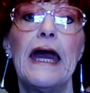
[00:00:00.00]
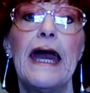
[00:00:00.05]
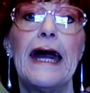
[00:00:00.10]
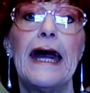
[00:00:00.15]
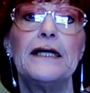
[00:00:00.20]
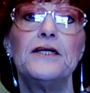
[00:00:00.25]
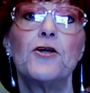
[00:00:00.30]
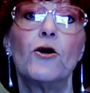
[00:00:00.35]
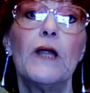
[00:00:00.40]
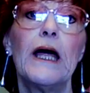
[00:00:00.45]

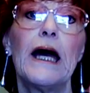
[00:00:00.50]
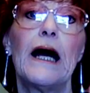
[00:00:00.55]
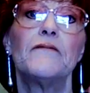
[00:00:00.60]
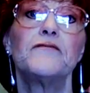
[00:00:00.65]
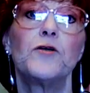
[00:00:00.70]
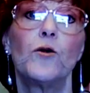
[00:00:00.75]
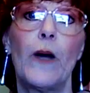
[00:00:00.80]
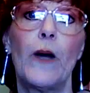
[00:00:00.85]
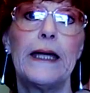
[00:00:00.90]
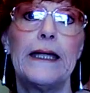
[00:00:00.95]
and don't
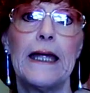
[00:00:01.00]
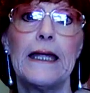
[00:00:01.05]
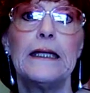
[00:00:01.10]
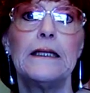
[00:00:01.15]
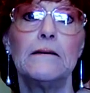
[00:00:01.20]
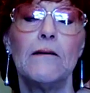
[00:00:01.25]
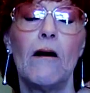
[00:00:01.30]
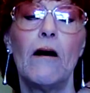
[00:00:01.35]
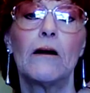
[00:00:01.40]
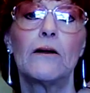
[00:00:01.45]
have to wait
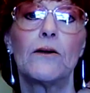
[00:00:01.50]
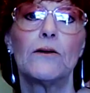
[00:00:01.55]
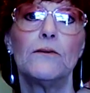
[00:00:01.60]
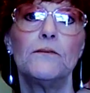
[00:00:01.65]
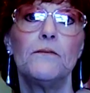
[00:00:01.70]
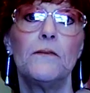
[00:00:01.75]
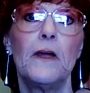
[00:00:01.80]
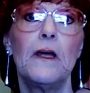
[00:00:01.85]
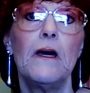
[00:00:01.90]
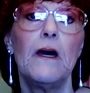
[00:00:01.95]
any
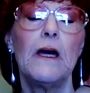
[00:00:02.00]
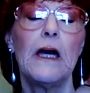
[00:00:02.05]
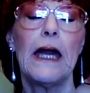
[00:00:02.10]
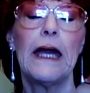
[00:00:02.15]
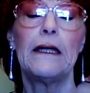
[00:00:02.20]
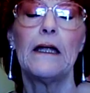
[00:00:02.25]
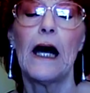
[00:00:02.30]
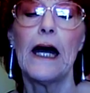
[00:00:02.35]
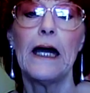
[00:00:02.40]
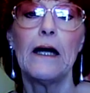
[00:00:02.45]
longer.
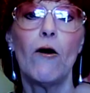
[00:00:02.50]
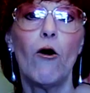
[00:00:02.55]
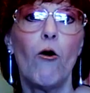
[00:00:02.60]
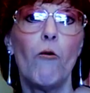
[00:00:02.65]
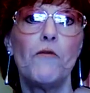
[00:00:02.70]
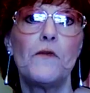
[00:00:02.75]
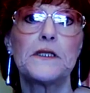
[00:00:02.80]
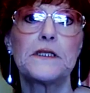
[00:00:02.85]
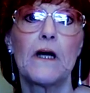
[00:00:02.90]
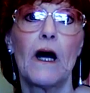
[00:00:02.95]
And I
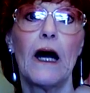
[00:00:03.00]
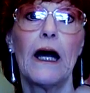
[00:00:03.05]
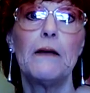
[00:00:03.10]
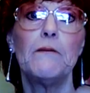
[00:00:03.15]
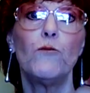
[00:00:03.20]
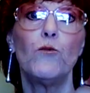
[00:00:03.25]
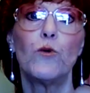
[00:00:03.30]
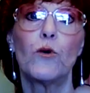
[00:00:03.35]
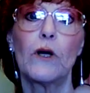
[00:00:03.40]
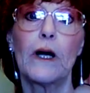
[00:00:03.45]
hope the
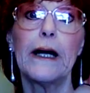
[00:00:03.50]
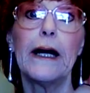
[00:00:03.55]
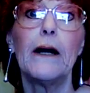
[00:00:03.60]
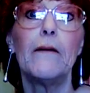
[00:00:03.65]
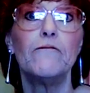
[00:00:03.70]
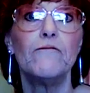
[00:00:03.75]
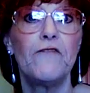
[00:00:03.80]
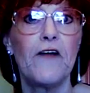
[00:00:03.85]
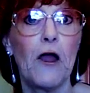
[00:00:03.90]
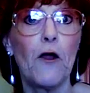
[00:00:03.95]
time will
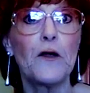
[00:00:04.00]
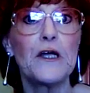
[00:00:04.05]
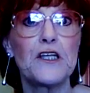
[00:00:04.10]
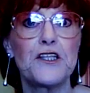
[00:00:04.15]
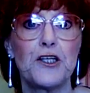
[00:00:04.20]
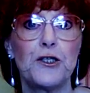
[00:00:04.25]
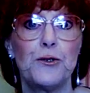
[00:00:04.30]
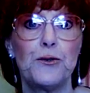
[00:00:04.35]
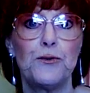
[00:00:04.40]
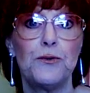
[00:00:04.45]
come very
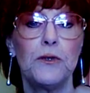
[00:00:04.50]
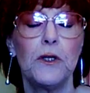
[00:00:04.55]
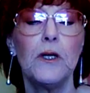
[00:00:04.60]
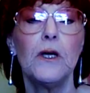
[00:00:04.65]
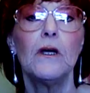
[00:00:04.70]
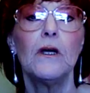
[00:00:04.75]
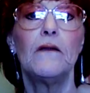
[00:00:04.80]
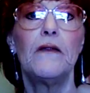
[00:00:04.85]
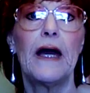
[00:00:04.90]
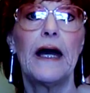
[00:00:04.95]
soon
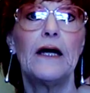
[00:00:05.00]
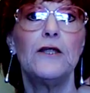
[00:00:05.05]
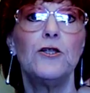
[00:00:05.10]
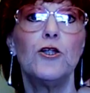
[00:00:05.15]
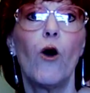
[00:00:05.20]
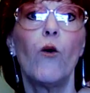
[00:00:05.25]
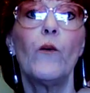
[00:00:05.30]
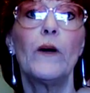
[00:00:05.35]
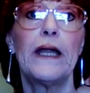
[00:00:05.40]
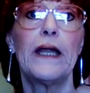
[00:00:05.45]
that
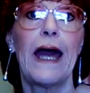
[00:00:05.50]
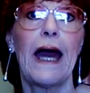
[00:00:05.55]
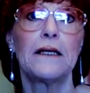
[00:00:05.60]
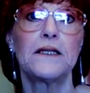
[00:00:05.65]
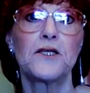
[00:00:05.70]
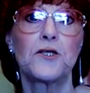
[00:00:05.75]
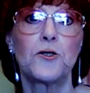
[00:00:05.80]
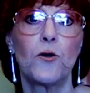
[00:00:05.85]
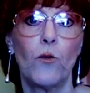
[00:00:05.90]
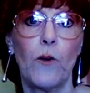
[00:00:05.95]
no one
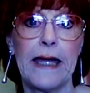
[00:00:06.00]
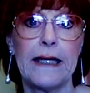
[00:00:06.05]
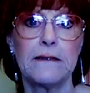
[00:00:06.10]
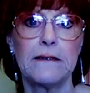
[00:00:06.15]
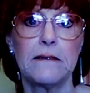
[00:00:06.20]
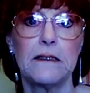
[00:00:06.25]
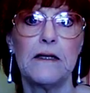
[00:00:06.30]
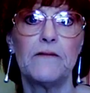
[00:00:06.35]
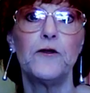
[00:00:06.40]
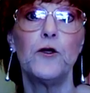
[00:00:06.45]
has to wait.
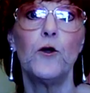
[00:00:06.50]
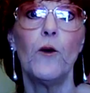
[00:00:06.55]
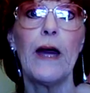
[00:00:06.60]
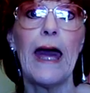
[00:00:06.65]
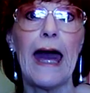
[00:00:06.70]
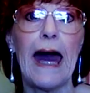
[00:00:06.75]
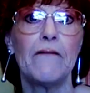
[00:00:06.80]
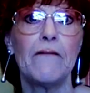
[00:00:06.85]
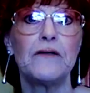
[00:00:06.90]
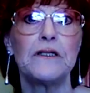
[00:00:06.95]
If you
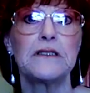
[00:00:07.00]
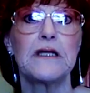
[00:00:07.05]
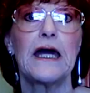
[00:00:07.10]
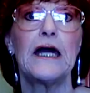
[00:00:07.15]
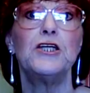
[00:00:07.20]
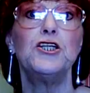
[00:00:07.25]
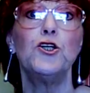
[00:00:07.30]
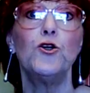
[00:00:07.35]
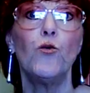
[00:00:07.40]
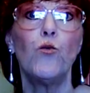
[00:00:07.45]
have it
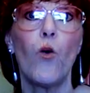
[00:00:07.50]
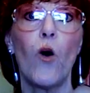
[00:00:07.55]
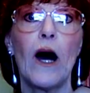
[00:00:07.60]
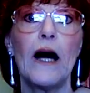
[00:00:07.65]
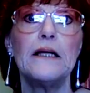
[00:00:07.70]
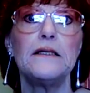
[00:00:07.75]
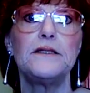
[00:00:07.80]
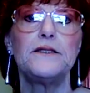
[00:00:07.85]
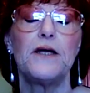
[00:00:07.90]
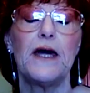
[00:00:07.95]
and you
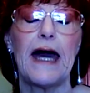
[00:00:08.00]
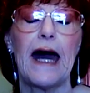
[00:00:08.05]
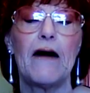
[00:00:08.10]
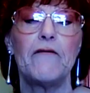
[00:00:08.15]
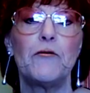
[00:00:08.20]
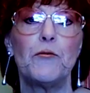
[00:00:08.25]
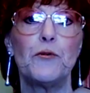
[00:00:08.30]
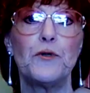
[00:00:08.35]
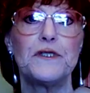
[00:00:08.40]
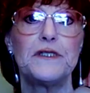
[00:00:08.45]
want to
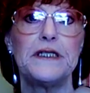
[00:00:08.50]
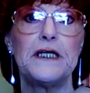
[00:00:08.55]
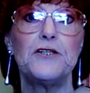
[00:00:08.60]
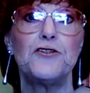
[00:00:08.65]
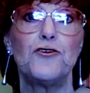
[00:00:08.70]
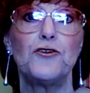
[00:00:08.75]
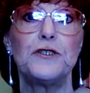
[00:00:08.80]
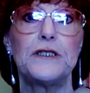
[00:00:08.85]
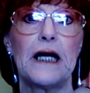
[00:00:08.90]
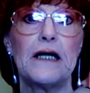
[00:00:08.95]
have the
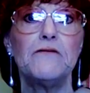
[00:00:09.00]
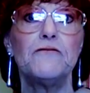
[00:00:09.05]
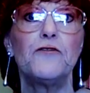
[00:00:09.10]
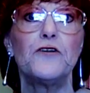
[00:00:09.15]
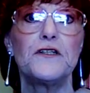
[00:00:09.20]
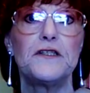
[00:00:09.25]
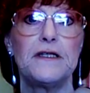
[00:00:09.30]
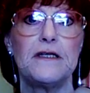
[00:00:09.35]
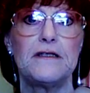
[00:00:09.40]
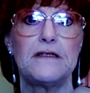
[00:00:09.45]
procedure done
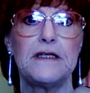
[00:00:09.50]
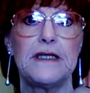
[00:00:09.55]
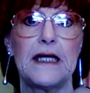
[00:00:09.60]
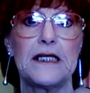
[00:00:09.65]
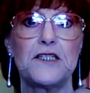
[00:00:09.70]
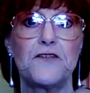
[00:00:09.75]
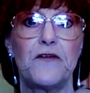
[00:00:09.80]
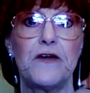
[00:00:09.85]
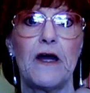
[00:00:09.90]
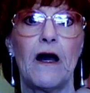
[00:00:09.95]
for
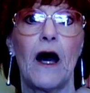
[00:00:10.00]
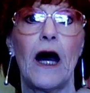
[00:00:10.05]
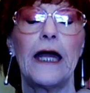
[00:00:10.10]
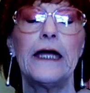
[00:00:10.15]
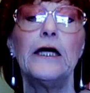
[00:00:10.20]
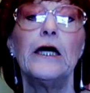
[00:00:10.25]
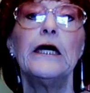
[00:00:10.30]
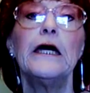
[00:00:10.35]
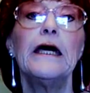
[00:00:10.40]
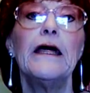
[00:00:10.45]

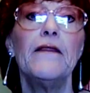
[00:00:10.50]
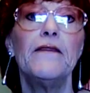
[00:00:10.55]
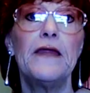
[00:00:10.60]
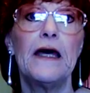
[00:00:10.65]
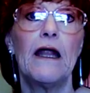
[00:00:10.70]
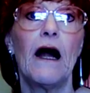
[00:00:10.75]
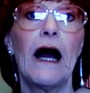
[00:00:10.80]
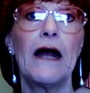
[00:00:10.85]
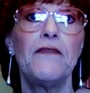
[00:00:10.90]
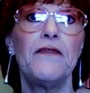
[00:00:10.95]
CCSVI,
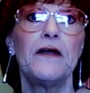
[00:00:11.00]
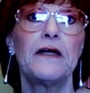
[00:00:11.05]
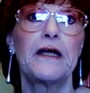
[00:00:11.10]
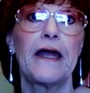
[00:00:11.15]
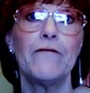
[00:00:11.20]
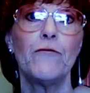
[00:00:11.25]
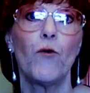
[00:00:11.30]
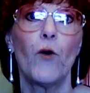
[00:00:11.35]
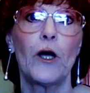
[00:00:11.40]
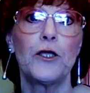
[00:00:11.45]
then I think
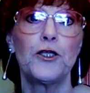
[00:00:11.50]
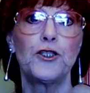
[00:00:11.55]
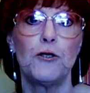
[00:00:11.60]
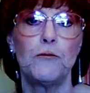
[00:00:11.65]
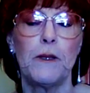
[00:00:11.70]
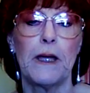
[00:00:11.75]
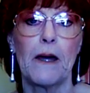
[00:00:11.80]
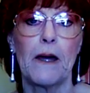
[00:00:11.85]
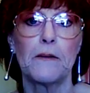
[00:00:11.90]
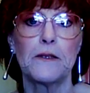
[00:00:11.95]
everyone
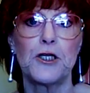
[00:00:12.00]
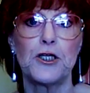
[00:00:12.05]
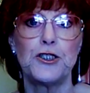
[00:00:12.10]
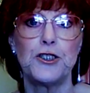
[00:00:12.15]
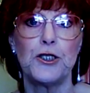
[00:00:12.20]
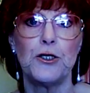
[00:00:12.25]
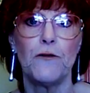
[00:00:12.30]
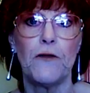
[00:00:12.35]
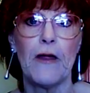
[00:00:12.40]
should be able to do